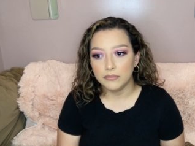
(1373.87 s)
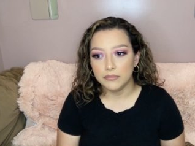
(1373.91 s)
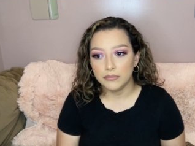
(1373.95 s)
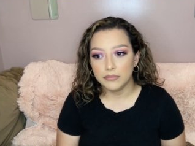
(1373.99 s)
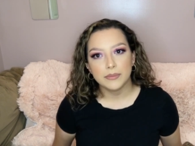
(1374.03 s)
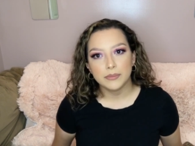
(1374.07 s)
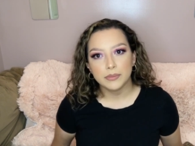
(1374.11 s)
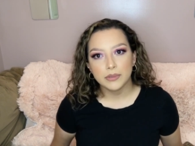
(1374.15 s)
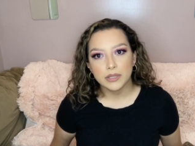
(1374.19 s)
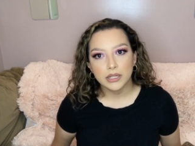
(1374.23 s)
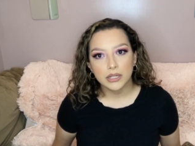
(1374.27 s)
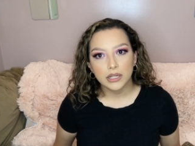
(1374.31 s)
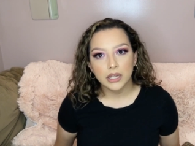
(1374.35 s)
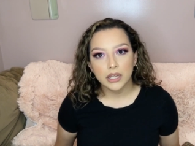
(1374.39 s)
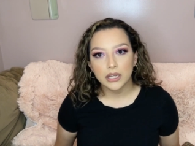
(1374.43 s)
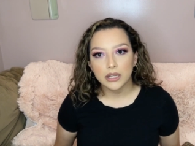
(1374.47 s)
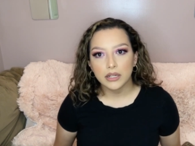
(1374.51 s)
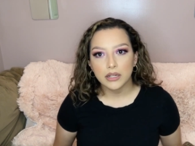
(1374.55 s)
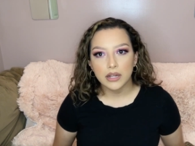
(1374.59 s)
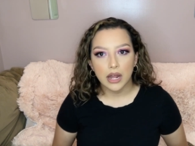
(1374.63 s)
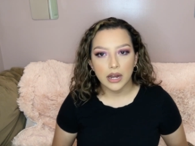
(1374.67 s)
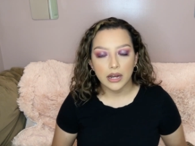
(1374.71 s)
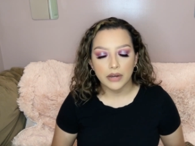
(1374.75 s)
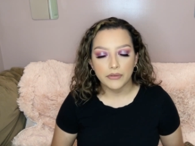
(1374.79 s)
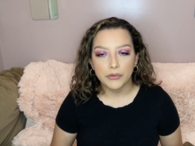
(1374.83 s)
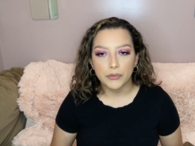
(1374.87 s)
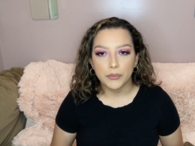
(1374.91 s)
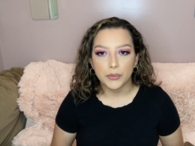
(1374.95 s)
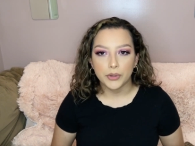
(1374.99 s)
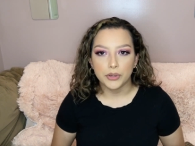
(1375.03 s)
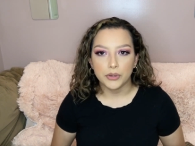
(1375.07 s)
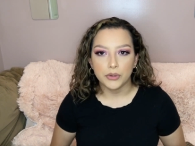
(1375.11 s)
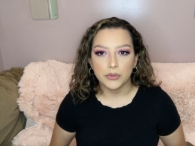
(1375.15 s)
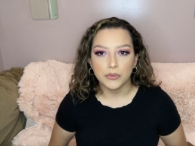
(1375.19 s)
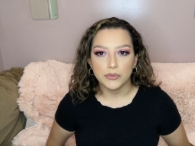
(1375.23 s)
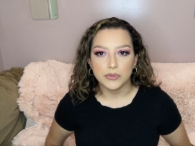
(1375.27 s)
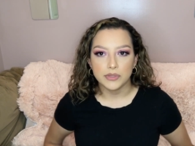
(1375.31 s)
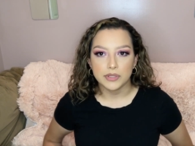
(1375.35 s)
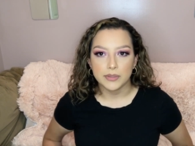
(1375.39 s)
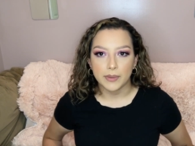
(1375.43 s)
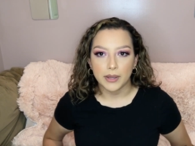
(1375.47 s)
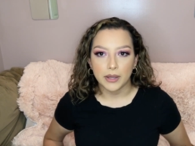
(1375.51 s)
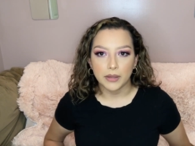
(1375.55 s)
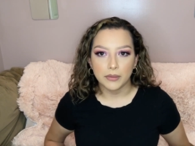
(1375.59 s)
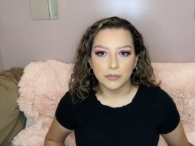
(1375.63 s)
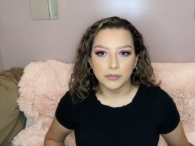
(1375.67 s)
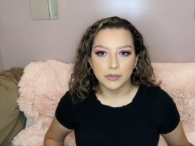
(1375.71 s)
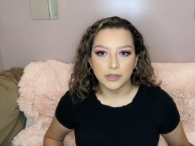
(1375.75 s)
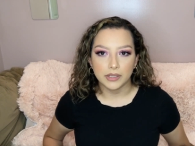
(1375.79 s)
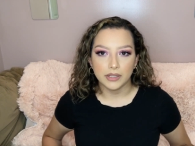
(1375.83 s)
then like not everyone knows
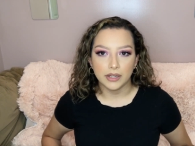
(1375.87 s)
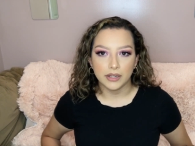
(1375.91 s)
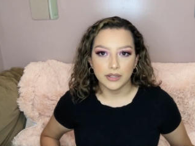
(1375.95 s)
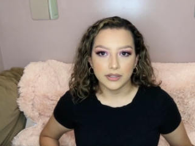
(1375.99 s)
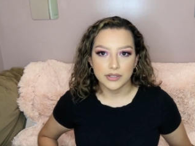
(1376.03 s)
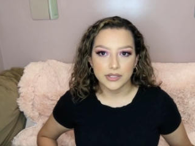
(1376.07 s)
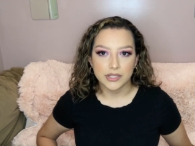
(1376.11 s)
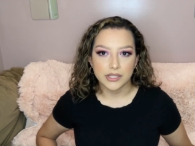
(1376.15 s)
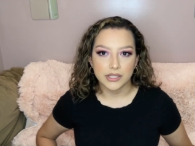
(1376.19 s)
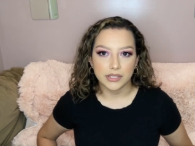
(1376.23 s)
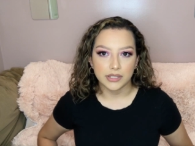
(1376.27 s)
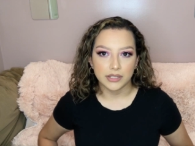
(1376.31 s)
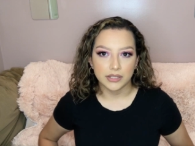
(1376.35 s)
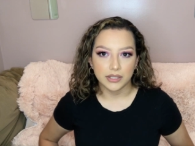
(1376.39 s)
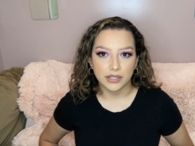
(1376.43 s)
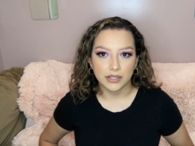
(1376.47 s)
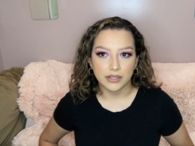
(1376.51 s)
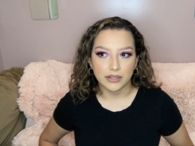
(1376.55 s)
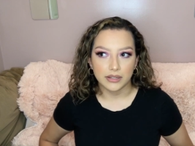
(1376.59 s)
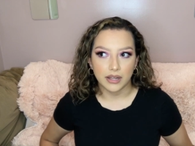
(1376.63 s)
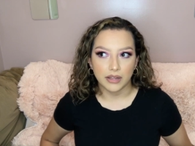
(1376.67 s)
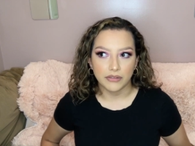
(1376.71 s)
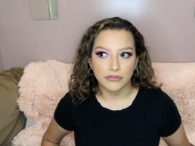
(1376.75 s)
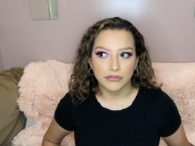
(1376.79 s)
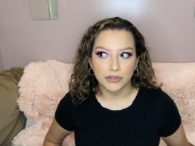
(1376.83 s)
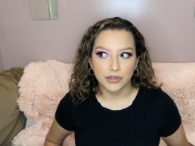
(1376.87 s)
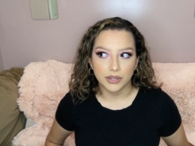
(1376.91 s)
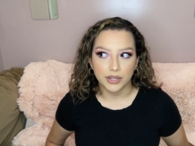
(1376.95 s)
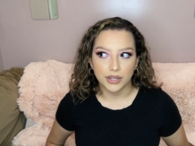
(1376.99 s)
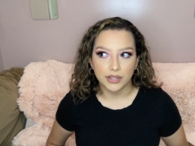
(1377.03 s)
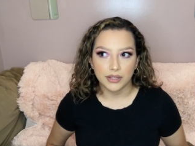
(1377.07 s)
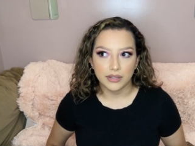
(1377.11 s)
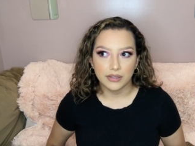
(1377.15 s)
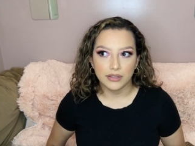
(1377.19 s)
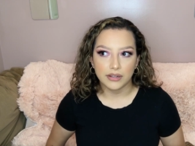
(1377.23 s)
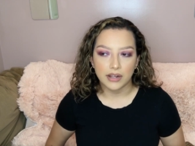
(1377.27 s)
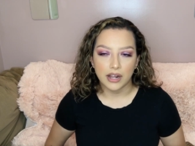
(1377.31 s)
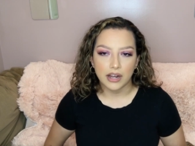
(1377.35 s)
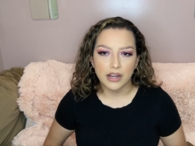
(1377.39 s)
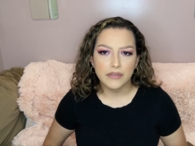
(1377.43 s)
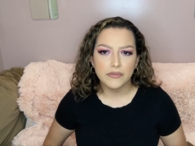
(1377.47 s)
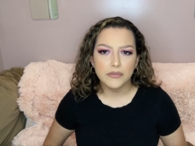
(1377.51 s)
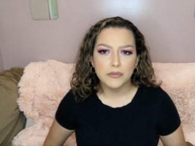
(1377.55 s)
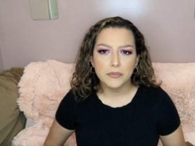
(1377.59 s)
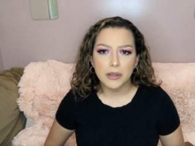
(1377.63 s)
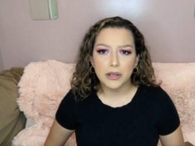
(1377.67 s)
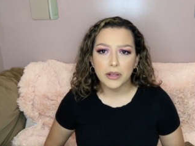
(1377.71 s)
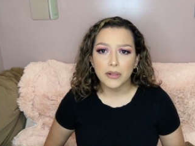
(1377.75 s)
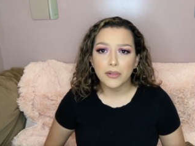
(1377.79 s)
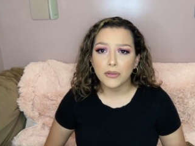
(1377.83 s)
about me honestly like i feel like not
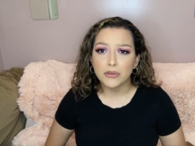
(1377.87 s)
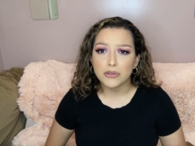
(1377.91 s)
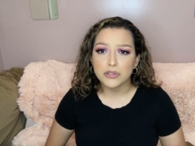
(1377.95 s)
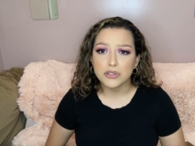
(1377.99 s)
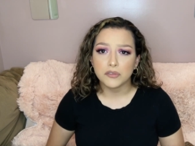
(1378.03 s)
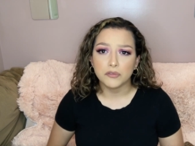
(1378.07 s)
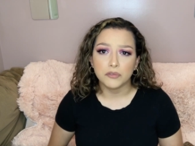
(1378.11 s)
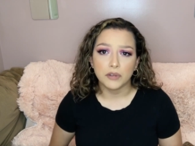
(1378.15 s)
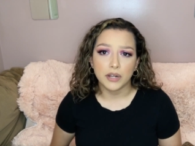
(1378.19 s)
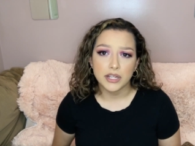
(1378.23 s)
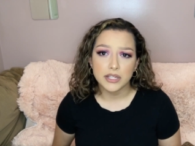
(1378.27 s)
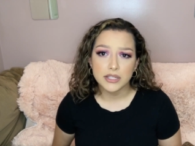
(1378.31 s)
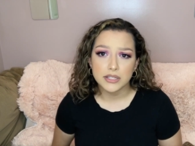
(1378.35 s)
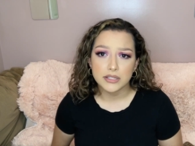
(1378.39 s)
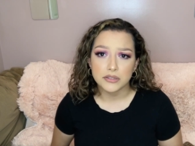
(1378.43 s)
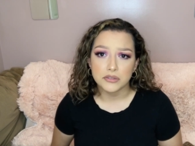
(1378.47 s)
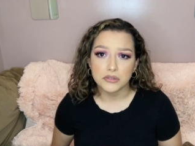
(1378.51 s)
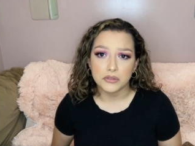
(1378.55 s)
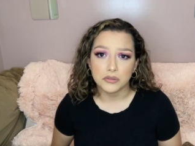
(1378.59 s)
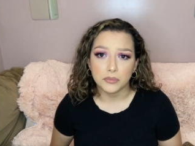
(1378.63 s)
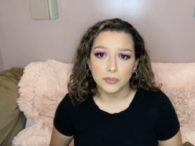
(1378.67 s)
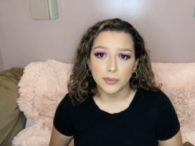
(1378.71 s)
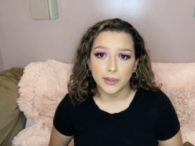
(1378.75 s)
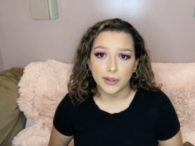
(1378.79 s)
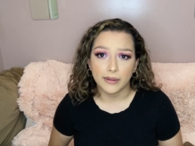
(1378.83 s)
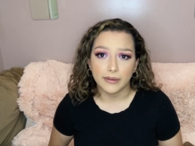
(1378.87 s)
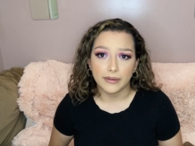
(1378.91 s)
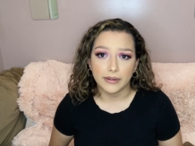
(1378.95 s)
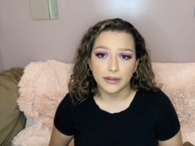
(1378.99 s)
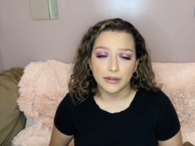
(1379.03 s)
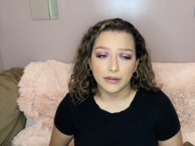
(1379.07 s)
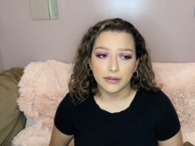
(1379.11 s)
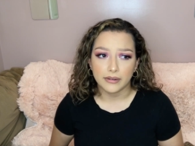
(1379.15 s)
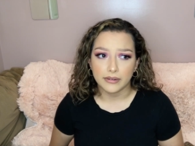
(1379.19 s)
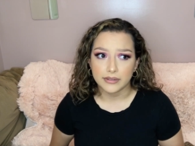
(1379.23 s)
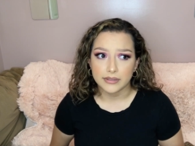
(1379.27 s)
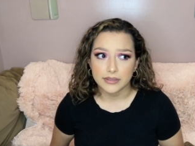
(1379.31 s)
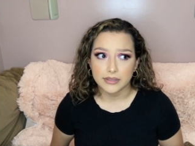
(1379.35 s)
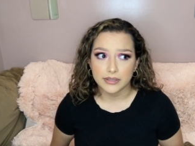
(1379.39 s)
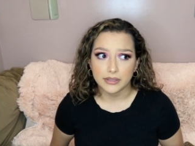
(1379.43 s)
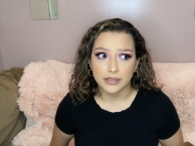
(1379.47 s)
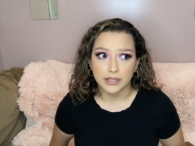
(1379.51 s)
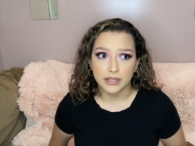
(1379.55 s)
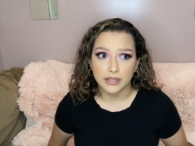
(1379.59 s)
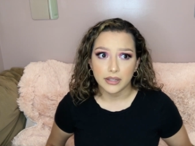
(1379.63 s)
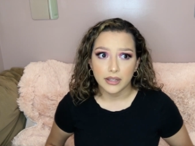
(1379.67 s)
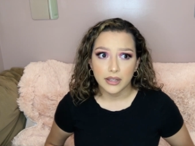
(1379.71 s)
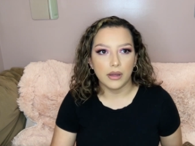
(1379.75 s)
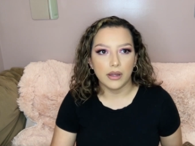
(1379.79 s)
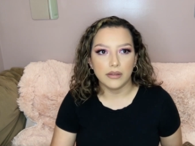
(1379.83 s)
even my close friends knew about it honestly
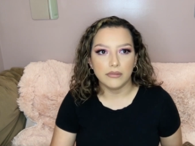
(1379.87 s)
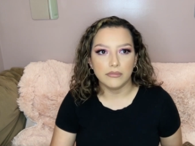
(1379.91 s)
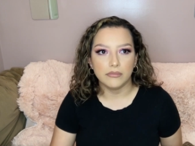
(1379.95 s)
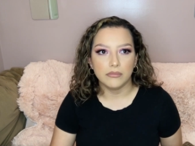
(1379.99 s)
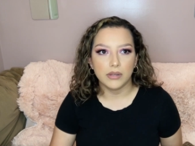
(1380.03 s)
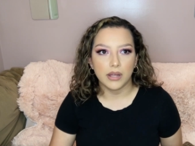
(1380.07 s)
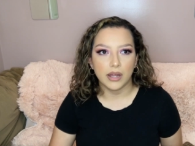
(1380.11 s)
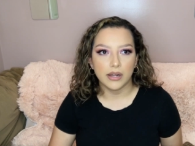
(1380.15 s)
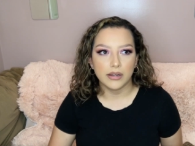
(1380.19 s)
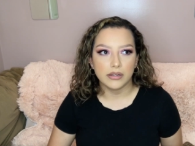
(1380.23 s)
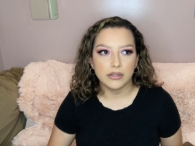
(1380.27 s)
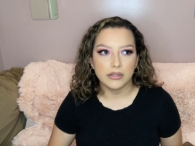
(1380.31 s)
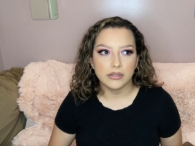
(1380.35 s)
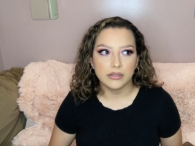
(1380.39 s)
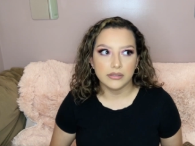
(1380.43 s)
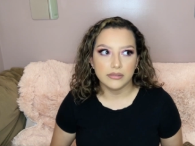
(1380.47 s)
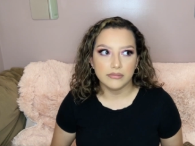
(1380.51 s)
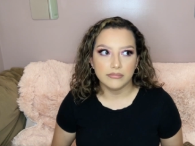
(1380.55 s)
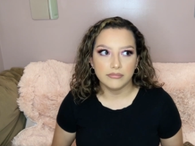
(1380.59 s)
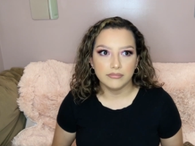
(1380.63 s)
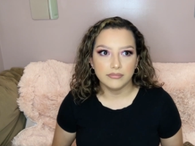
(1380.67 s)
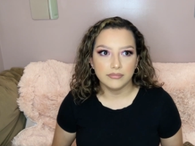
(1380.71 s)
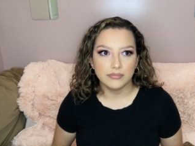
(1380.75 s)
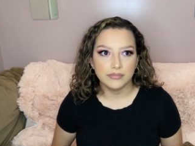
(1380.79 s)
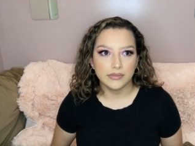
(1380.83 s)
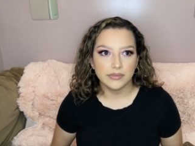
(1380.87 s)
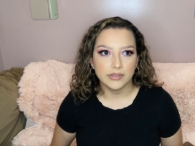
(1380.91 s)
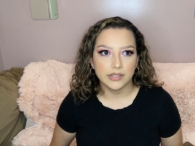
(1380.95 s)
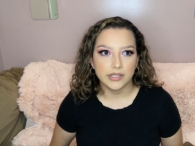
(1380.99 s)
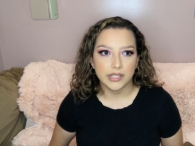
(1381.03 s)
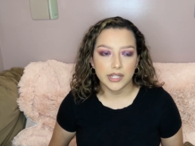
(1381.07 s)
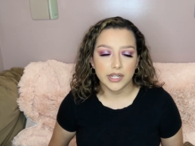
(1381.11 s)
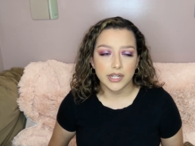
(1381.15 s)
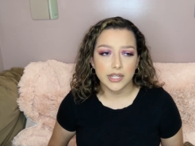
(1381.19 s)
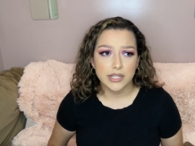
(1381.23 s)
like i kind of didn't